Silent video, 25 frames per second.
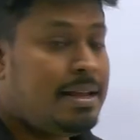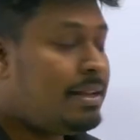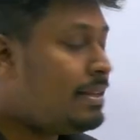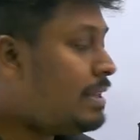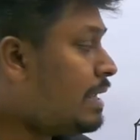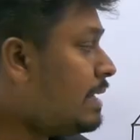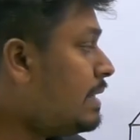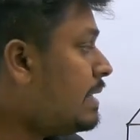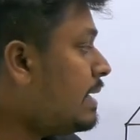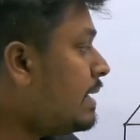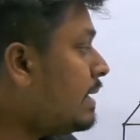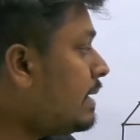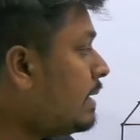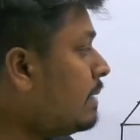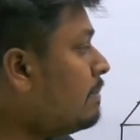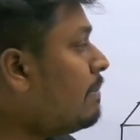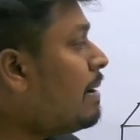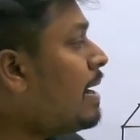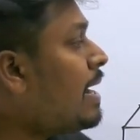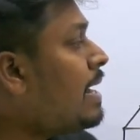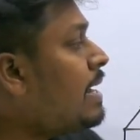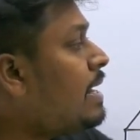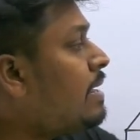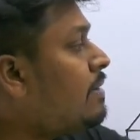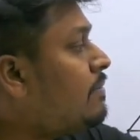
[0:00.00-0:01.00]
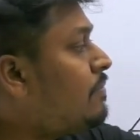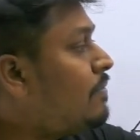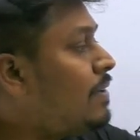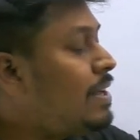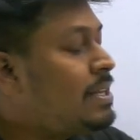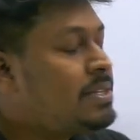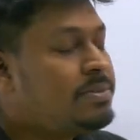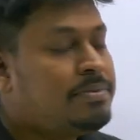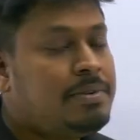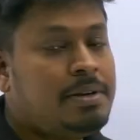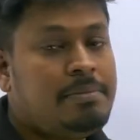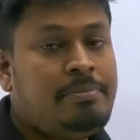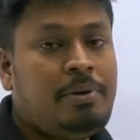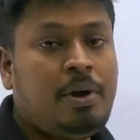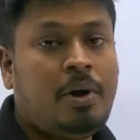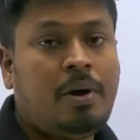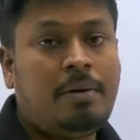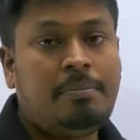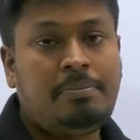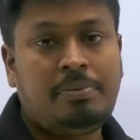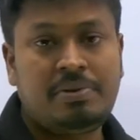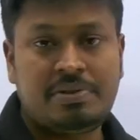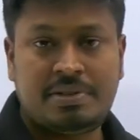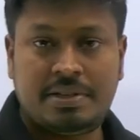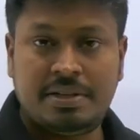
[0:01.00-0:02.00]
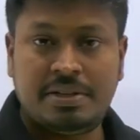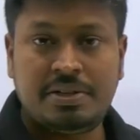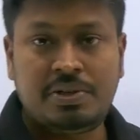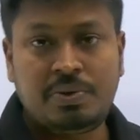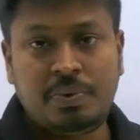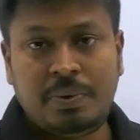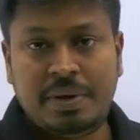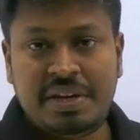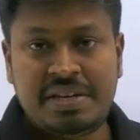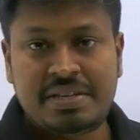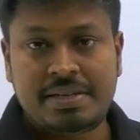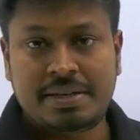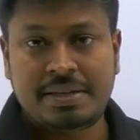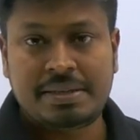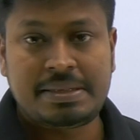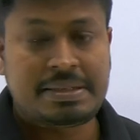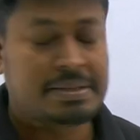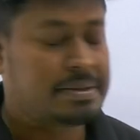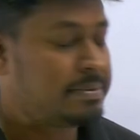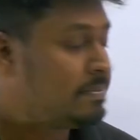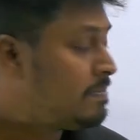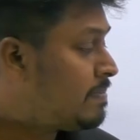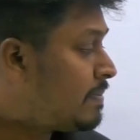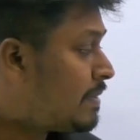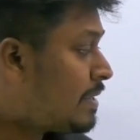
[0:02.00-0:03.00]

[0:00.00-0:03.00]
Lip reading: then the remaining face will be opposite to each other.